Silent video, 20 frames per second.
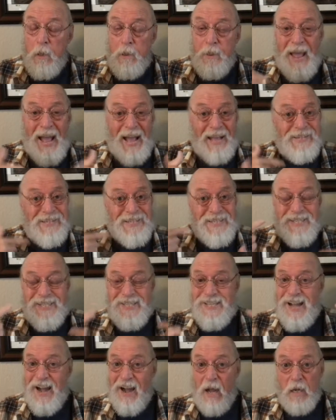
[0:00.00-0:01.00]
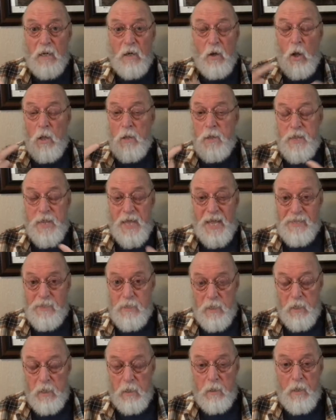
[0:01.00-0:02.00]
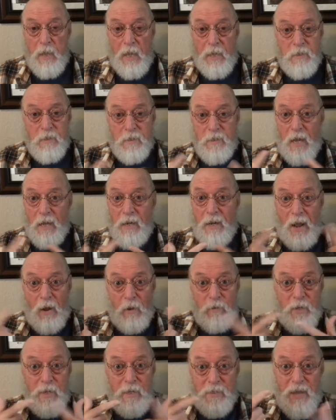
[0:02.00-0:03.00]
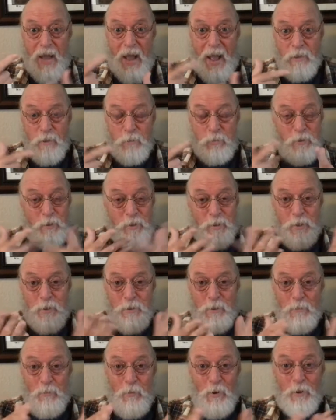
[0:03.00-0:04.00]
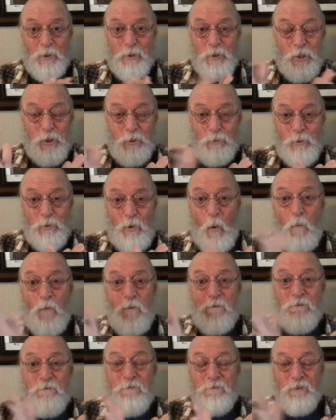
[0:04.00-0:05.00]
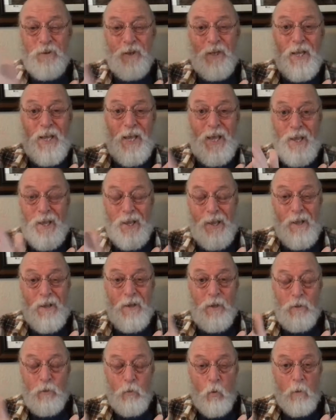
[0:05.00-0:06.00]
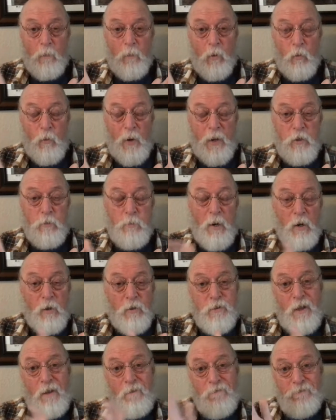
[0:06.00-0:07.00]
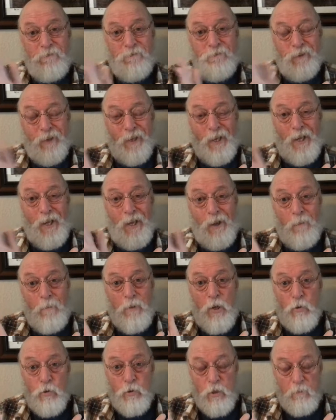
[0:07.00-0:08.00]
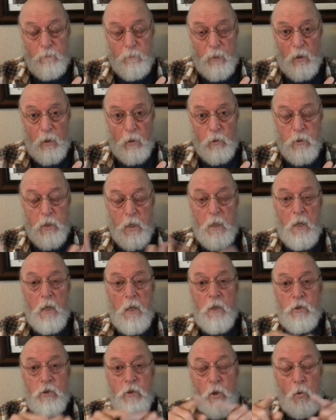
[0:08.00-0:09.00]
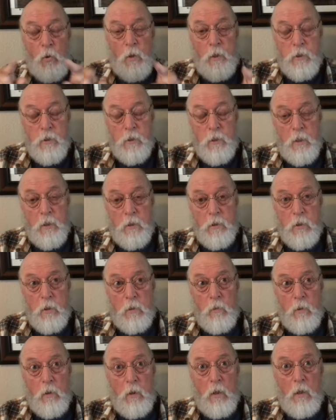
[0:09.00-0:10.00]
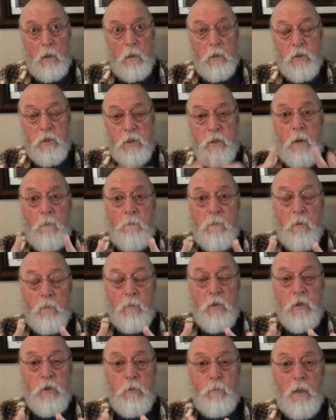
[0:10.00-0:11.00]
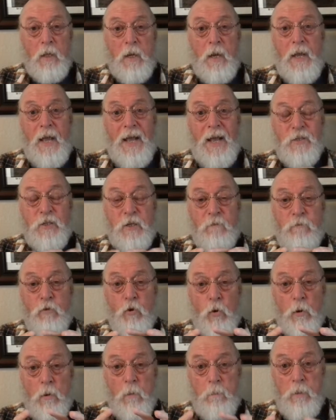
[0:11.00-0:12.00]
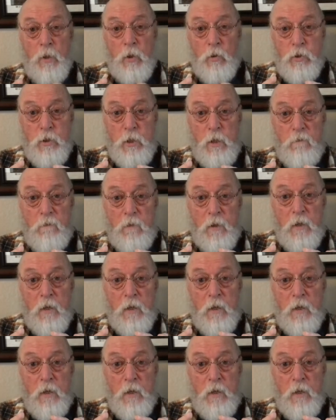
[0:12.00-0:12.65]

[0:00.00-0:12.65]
That's not authentic. That's not how the attachment system works. Children don't flee normal range parents. They flee abusive parents. So it's a symptom display as if you're abusive,